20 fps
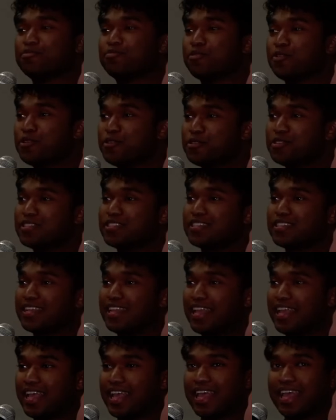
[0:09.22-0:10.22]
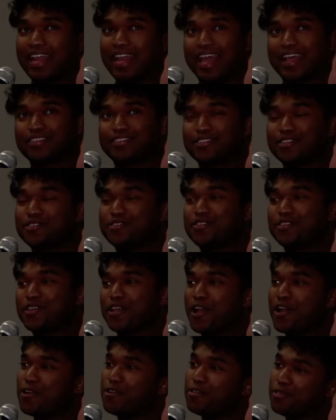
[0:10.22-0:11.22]
Bruce, and I actually used to
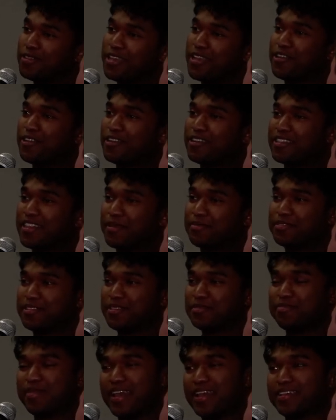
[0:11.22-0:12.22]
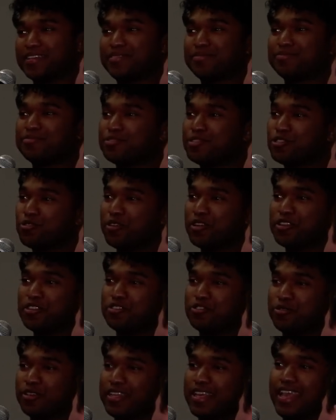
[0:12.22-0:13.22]
go here at Clemson back in
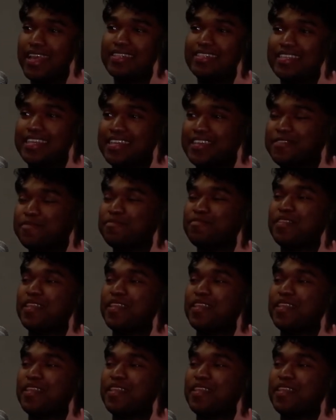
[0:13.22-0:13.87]
2018.